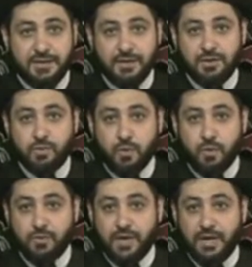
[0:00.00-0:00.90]
and the other
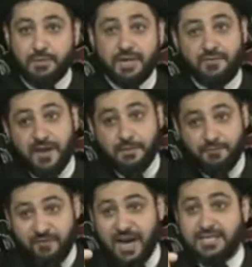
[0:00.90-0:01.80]
world. But if I
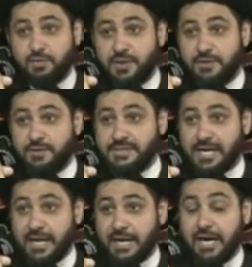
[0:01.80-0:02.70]
fight with
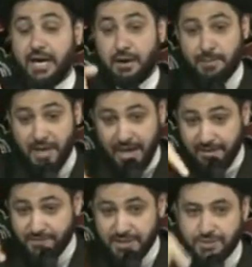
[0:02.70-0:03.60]
Hussein, I'm going to
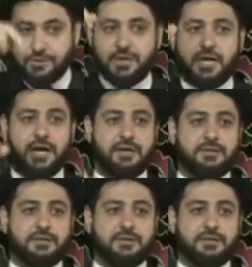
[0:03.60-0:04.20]
have this dunya.